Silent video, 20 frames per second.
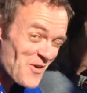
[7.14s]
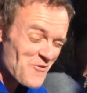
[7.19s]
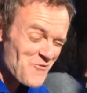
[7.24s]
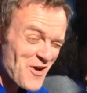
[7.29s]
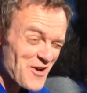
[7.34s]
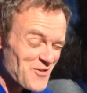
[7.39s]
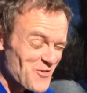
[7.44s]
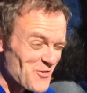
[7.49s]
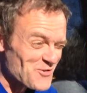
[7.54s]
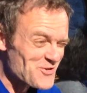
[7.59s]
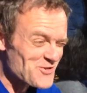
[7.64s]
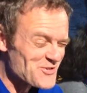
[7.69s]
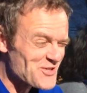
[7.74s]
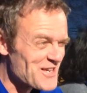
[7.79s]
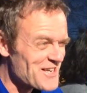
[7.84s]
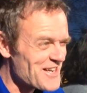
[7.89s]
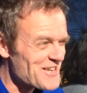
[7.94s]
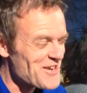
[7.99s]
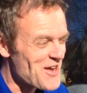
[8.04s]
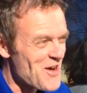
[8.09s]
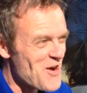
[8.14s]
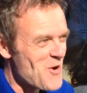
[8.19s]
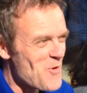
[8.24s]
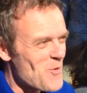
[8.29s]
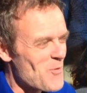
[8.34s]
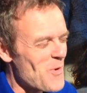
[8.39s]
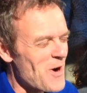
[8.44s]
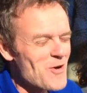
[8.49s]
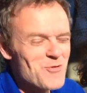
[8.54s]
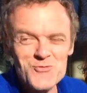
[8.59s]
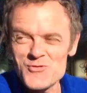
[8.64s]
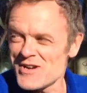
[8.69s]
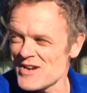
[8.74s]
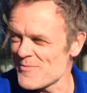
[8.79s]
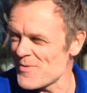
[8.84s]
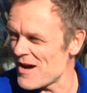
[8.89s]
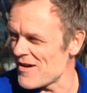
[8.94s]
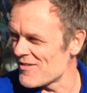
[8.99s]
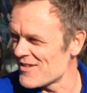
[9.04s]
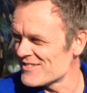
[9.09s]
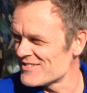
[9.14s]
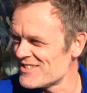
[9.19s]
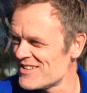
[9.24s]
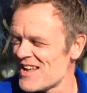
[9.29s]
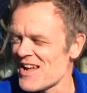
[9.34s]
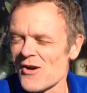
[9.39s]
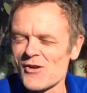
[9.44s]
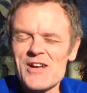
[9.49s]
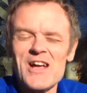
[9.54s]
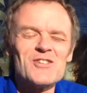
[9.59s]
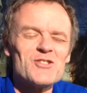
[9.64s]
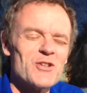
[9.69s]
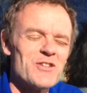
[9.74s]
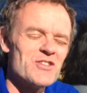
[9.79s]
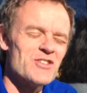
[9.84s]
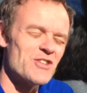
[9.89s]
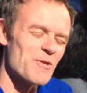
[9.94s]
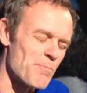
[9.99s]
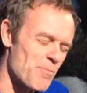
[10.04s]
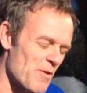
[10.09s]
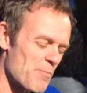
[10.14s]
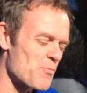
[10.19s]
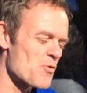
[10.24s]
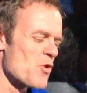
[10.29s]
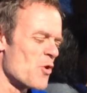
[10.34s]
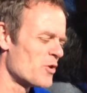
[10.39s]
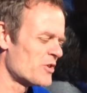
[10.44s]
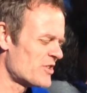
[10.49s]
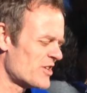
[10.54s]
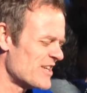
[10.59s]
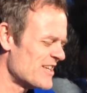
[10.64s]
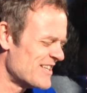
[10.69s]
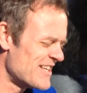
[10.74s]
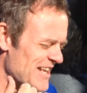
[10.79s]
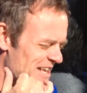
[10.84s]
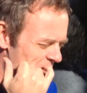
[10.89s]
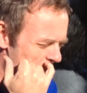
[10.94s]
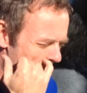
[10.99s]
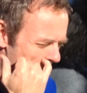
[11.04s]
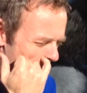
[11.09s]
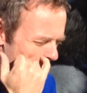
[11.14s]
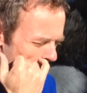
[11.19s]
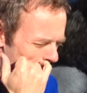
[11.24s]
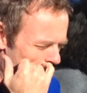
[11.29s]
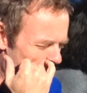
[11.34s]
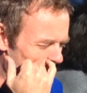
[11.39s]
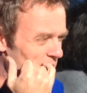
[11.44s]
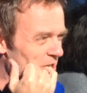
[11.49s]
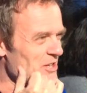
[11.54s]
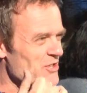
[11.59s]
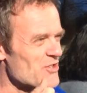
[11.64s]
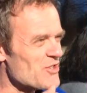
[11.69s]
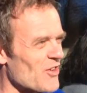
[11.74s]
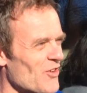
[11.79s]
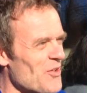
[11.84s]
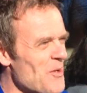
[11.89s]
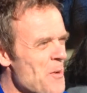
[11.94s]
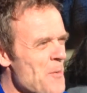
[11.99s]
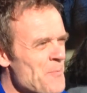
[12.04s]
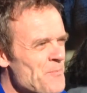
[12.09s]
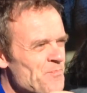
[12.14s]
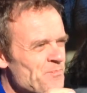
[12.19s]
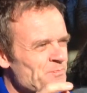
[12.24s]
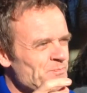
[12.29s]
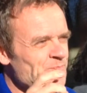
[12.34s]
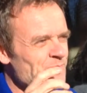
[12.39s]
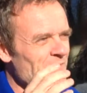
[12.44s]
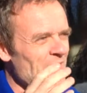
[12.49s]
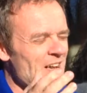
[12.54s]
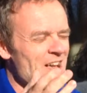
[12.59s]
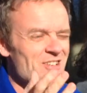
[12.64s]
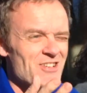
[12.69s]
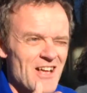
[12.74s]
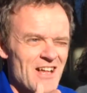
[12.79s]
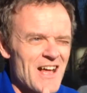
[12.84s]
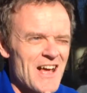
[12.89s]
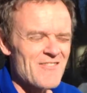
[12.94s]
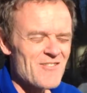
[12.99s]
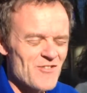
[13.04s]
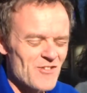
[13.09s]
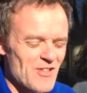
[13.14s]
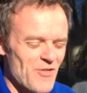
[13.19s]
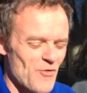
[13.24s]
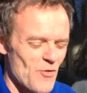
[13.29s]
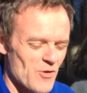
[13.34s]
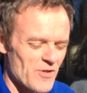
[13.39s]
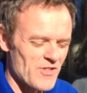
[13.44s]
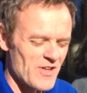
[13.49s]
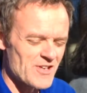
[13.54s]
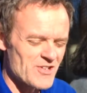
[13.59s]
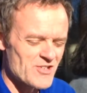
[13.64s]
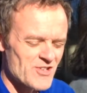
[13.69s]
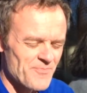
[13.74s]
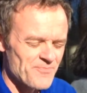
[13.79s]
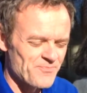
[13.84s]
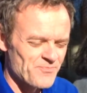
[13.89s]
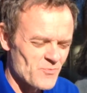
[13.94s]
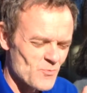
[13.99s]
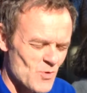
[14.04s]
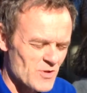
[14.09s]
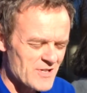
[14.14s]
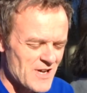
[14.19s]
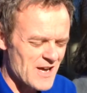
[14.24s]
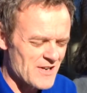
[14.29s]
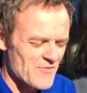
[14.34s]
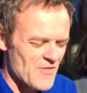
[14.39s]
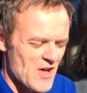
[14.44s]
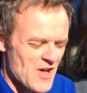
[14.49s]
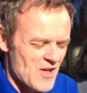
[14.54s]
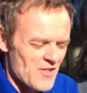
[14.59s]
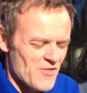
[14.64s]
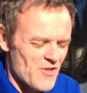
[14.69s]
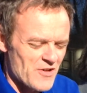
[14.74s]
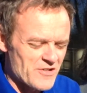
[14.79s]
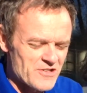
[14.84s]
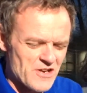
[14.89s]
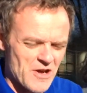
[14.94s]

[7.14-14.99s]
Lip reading: Records and CDs. But what I was reading about today, okay, so this is the Pro CD and digital. And I hadn't really thought of this, well, kind of,